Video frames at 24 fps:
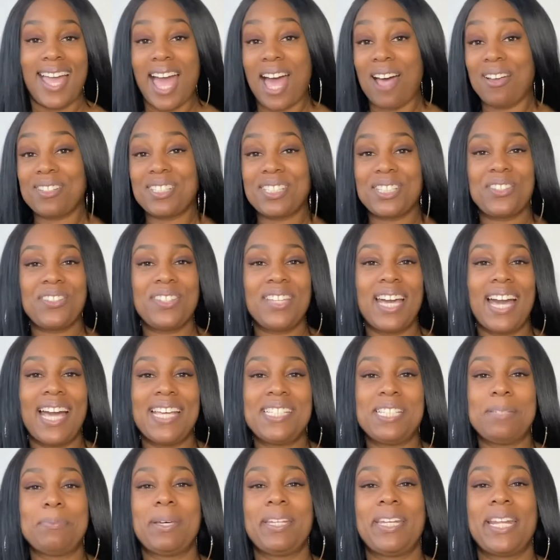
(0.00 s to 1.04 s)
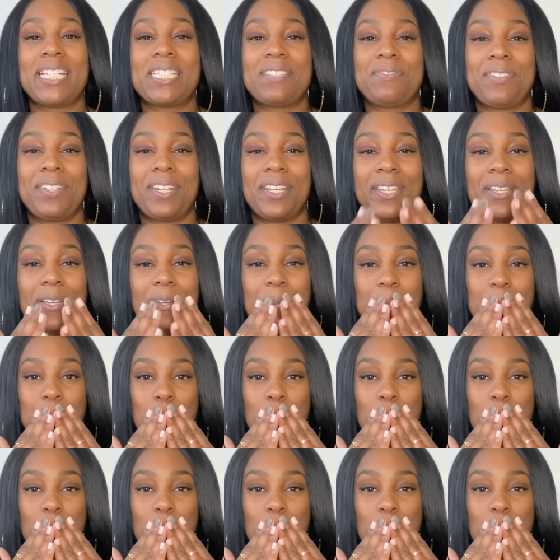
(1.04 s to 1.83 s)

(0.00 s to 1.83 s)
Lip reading: I'll see you guys in my next video.